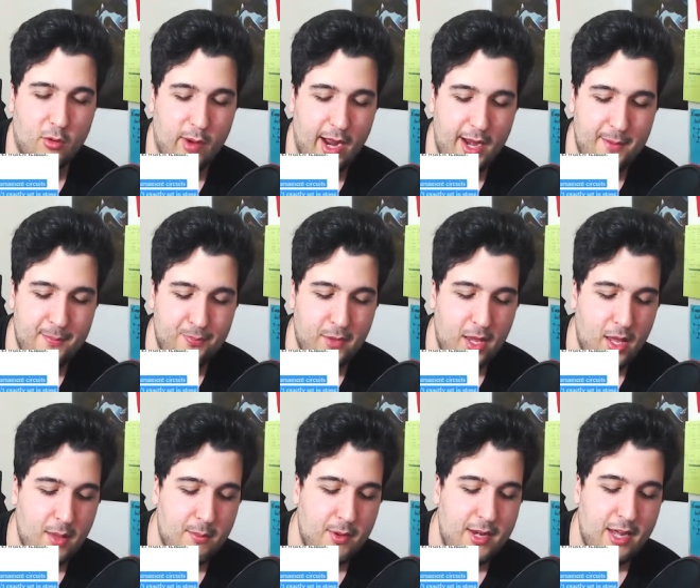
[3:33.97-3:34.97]
right?
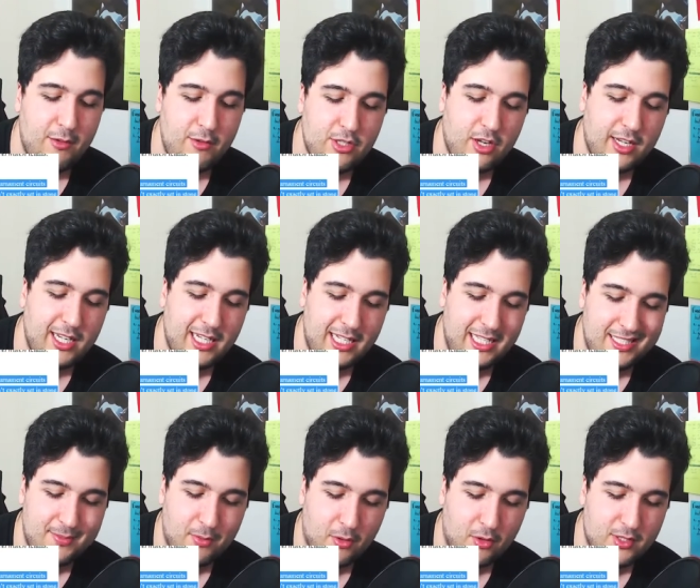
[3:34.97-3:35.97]
But now we're talking
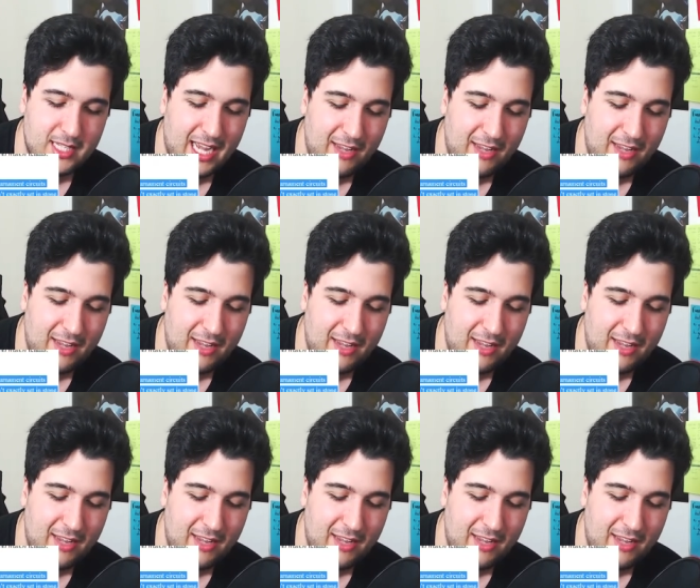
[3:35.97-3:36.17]
esports.